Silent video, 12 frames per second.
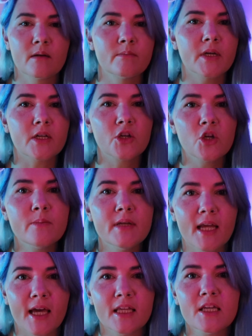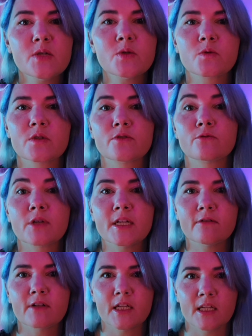but Kubernetes was
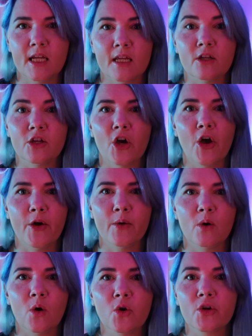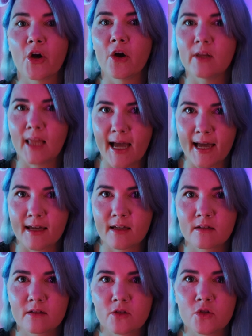rewritten in Go, or Golang,
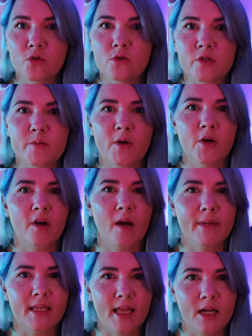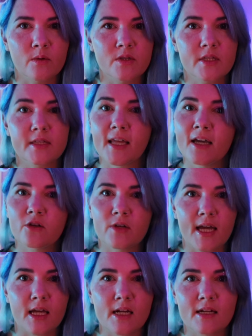Google's programming language that they
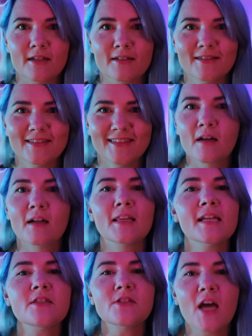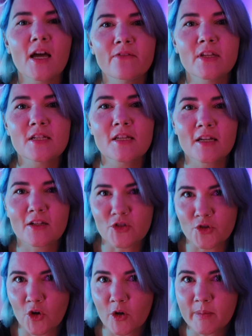created. Let's dive into the
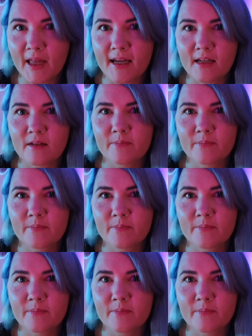control plane.